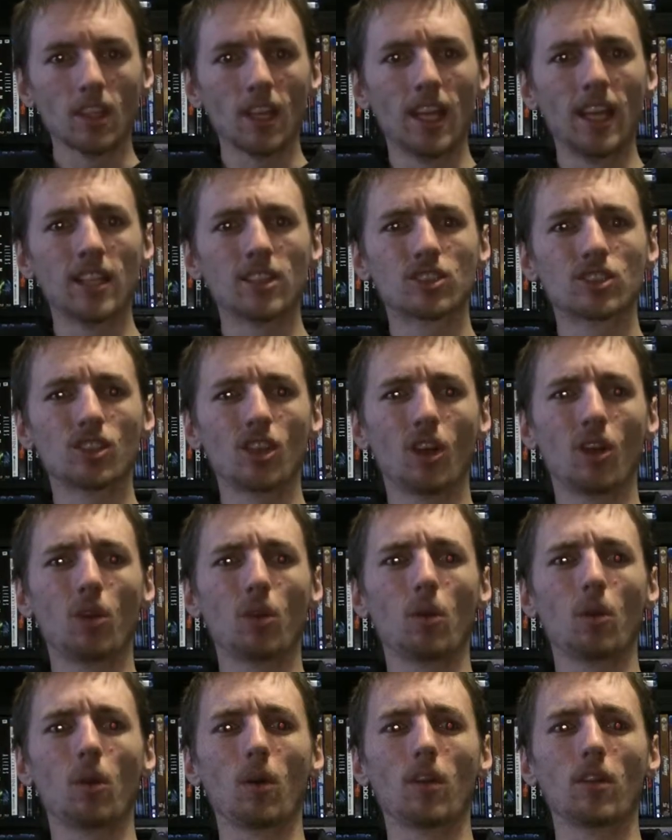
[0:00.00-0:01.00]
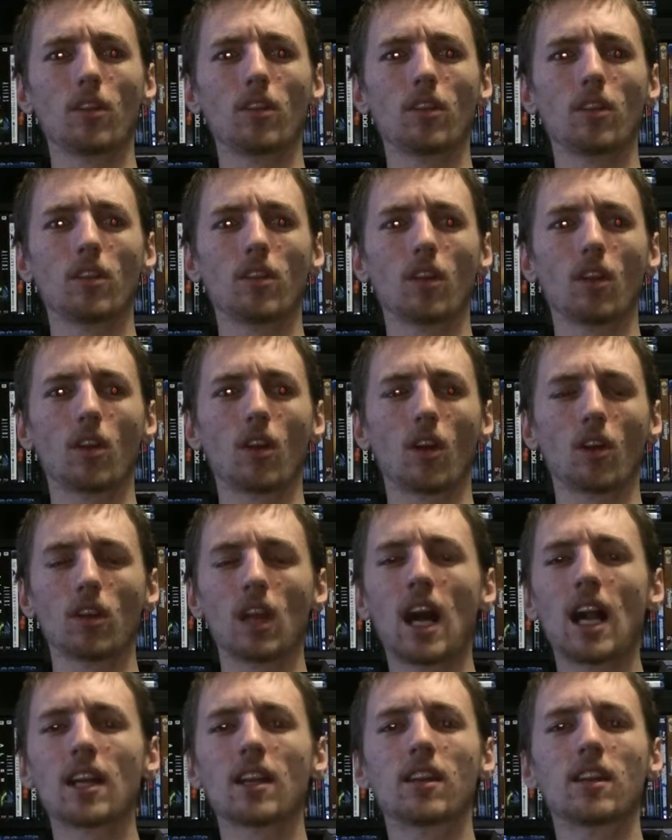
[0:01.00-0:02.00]
And so a
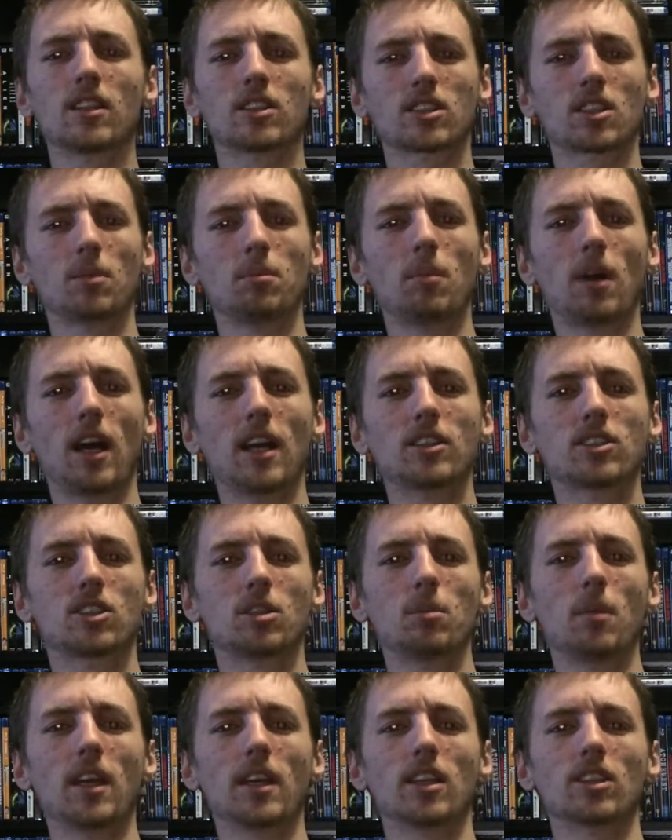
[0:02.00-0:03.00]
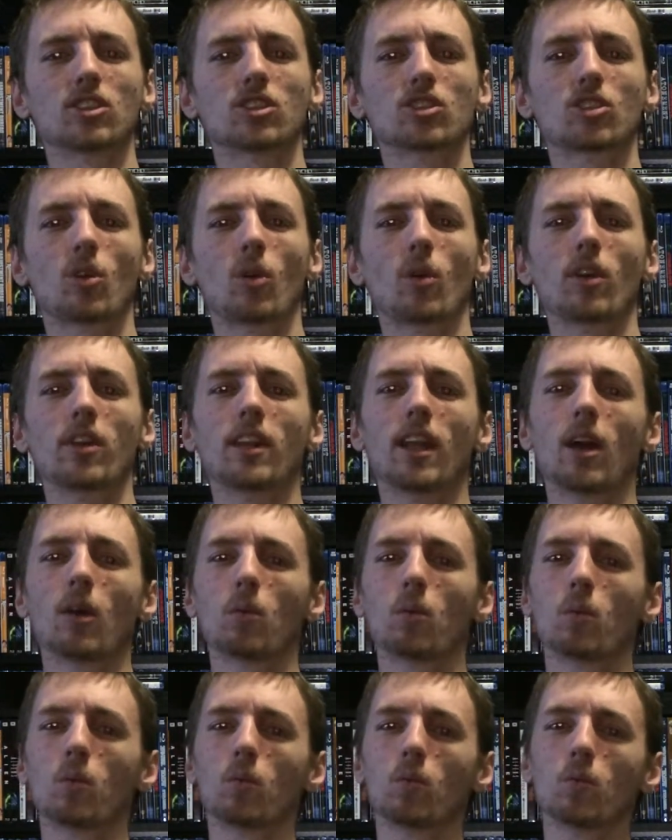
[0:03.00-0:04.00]
lot of this combines to make a story that,
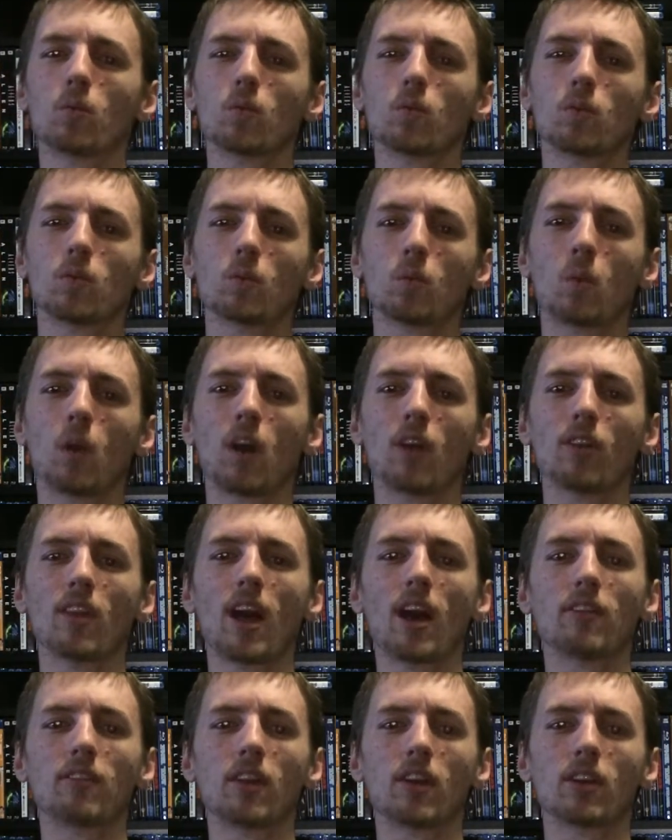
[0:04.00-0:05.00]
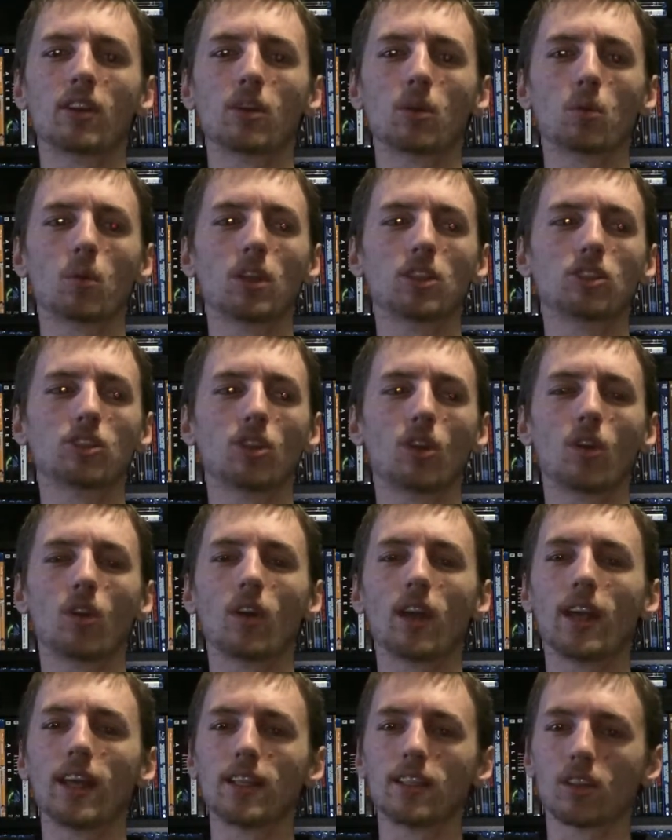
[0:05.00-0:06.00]
while not very
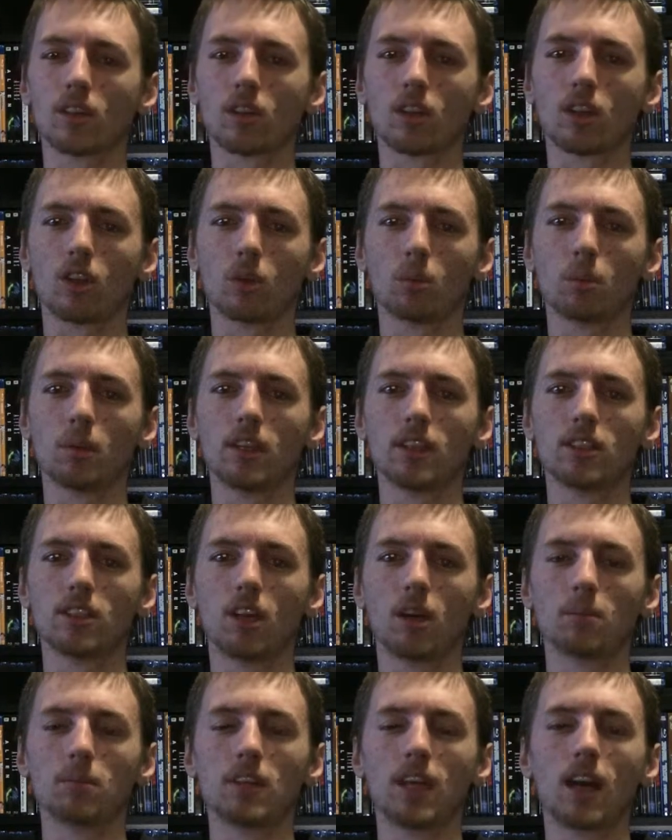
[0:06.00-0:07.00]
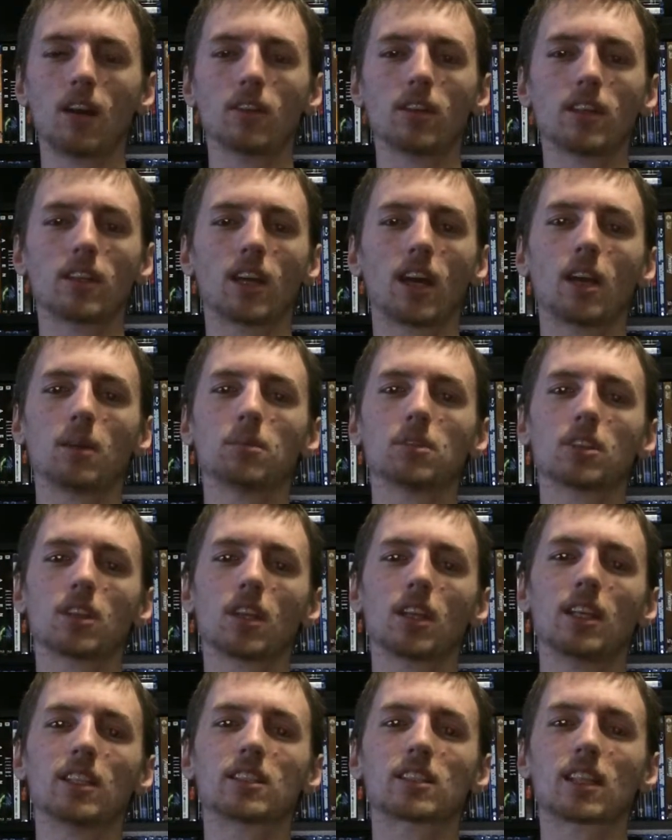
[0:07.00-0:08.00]
original and a little bit dumbed down at times,
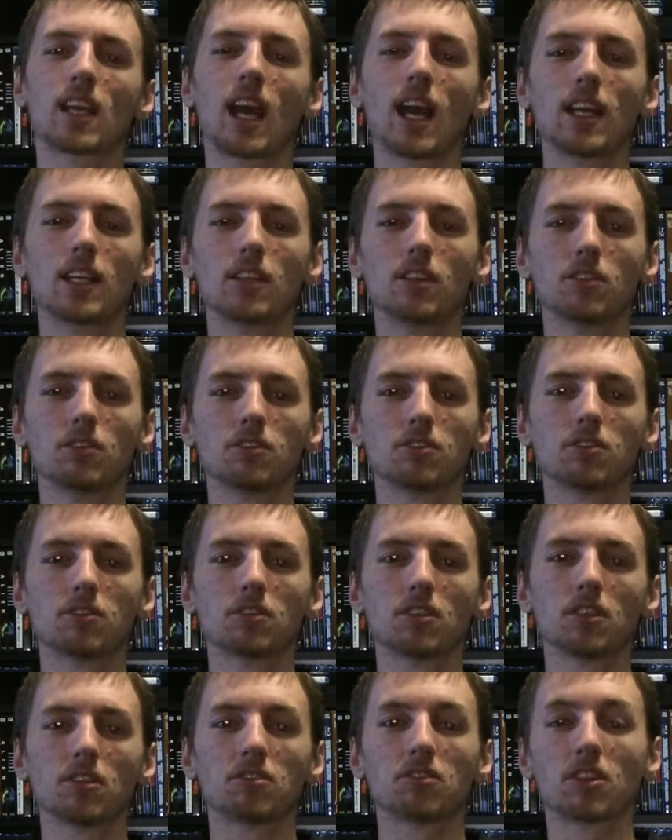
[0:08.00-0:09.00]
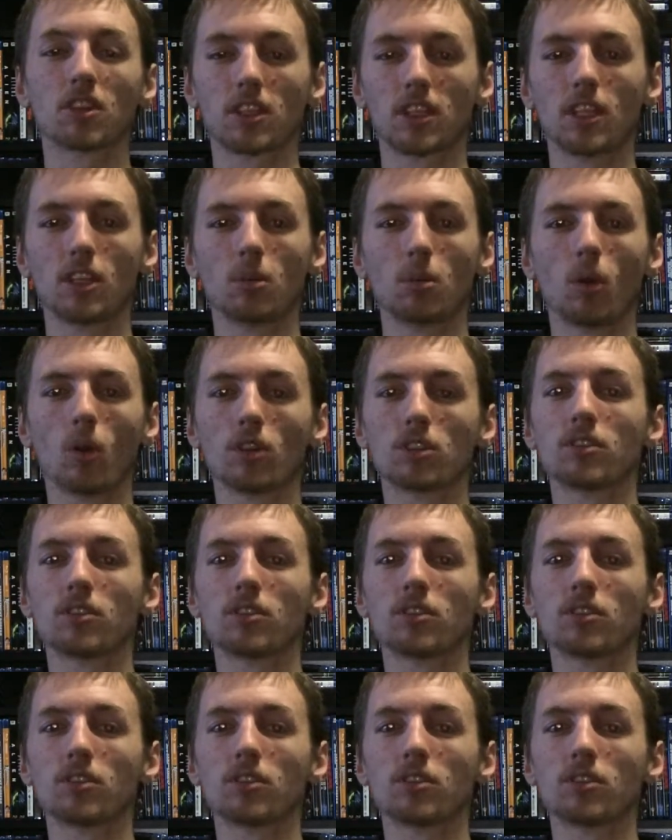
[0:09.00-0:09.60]
it's kind of forgettable.